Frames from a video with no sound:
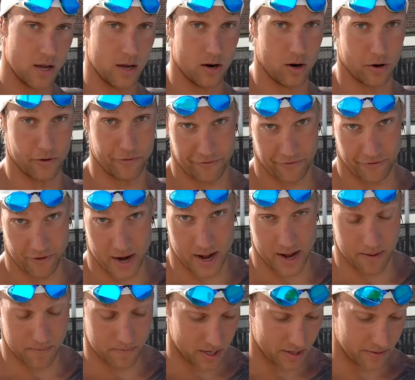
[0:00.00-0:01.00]
or
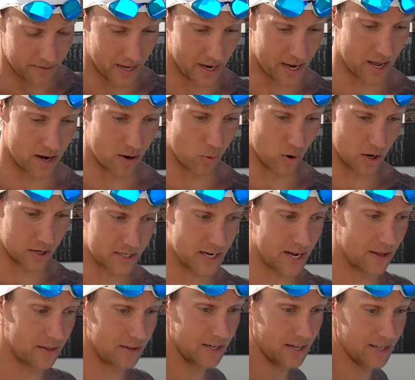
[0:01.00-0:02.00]
frame that kind of work
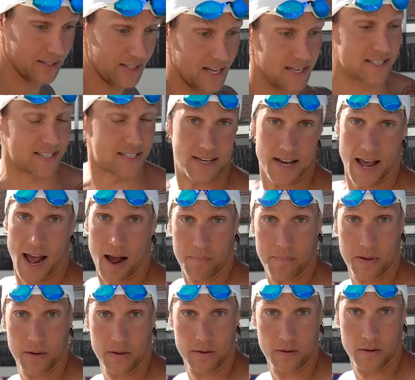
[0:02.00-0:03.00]
together to get that snap.
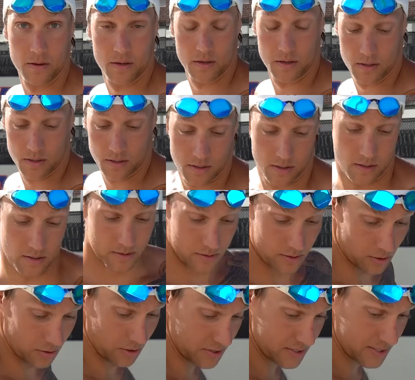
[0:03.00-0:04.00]

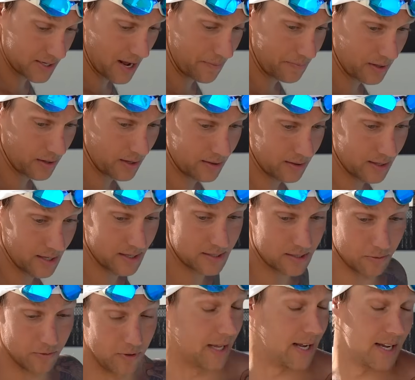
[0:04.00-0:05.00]
So you're snapping like this.
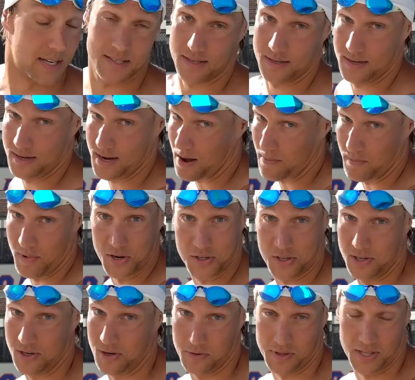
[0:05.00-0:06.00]
It really has not much
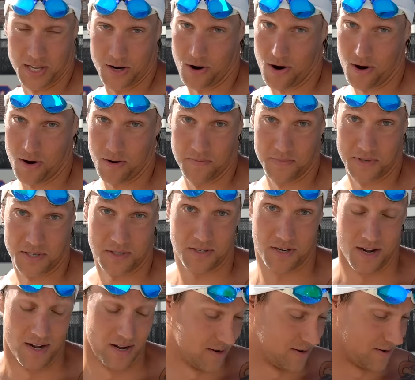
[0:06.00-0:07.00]
to do with the arms.
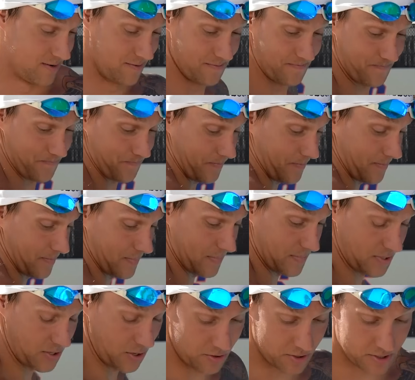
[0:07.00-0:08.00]

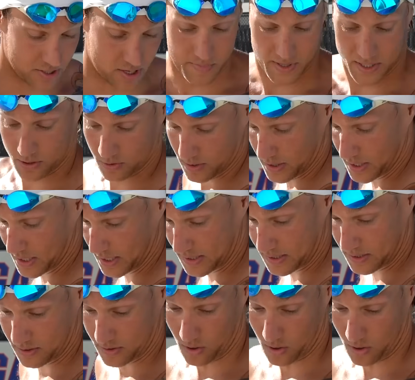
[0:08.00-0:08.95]
So you're just going to be doing this the